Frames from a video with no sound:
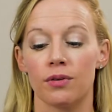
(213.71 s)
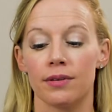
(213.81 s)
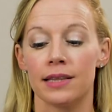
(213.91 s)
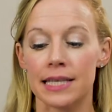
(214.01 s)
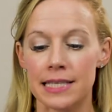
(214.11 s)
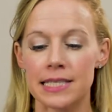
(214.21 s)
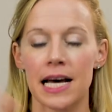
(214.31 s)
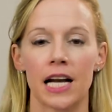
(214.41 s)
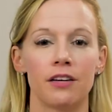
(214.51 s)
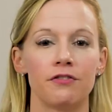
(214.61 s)
this is
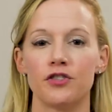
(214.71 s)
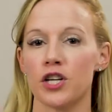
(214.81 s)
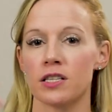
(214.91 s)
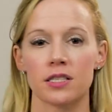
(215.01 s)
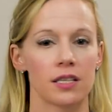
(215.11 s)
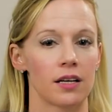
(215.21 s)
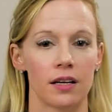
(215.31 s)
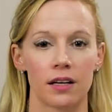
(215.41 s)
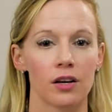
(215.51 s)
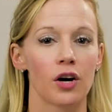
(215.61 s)
kind of just
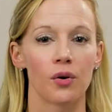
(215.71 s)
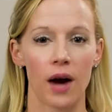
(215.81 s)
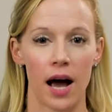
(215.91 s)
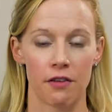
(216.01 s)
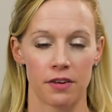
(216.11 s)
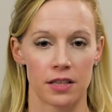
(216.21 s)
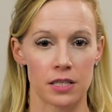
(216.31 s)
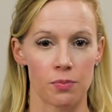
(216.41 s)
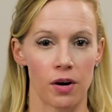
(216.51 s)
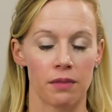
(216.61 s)
a graph at
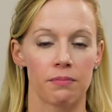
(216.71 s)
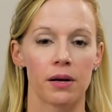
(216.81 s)
this point,